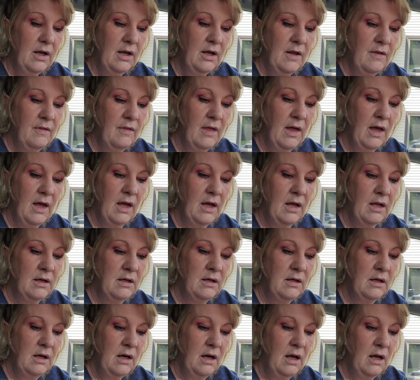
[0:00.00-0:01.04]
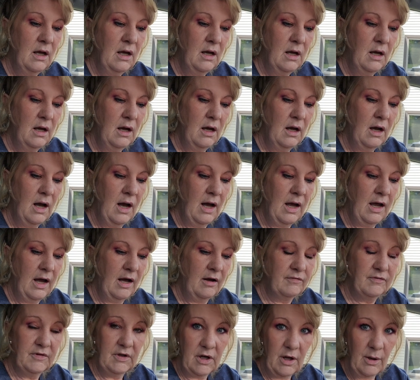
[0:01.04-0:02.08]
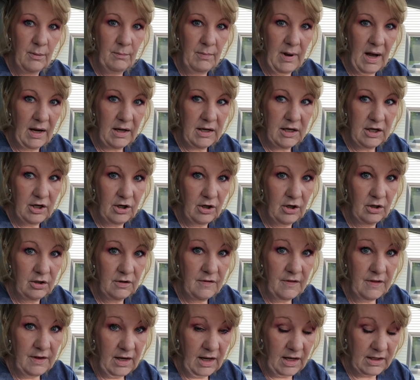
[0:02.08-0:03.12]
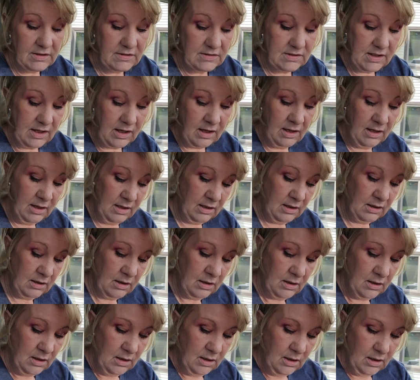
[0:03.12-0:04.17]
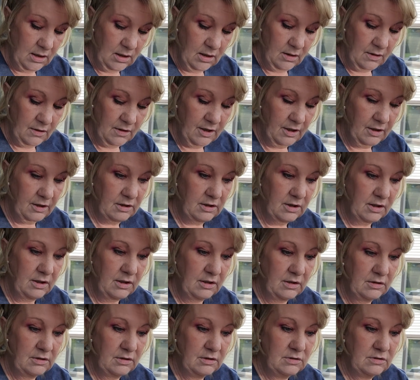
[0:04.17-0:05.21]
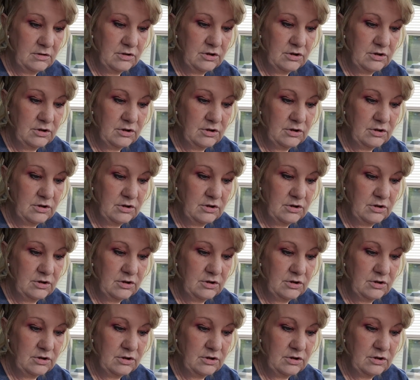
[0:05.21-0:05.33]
And then I have to come back here the next day, and they're gonna